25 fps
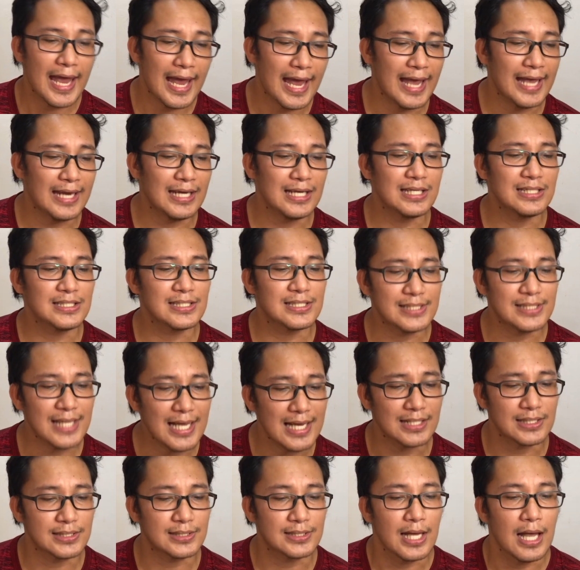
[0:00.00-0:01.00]
and it
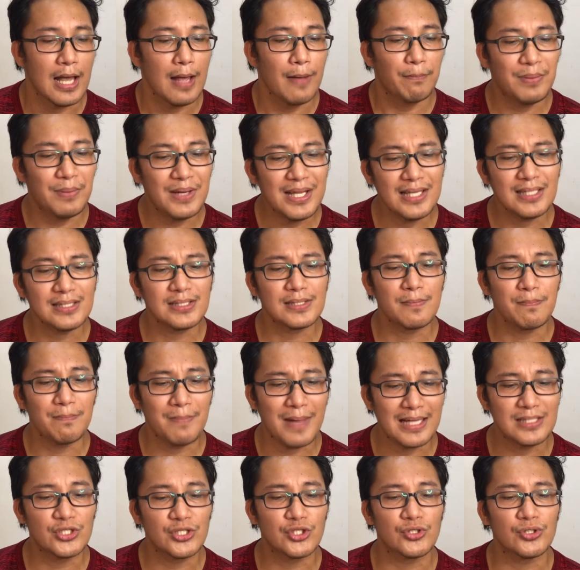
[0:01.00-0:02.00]
says, please
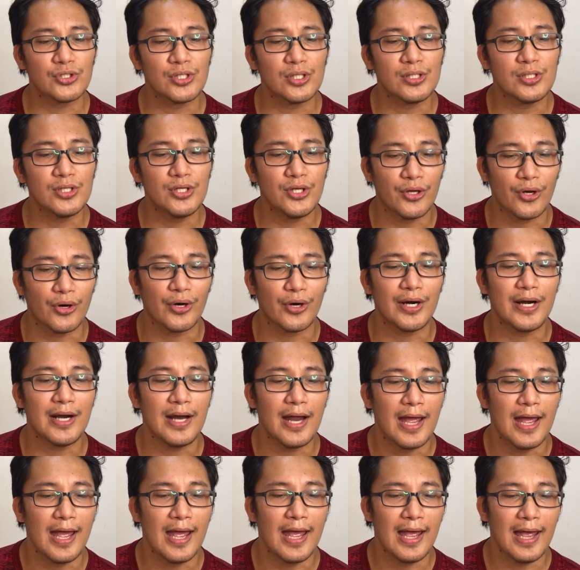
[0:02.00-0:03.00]
mention your
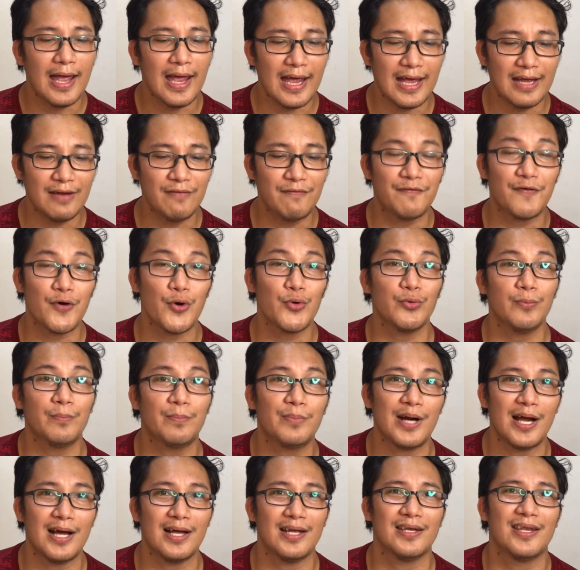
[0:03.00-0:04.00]
headphone
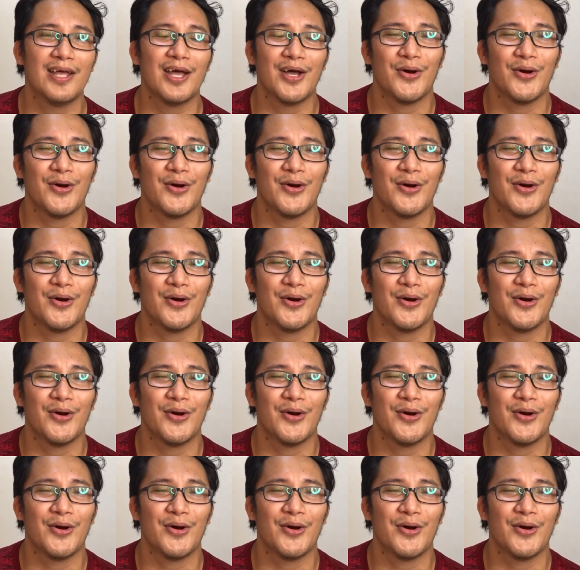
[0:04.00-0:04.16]
brand.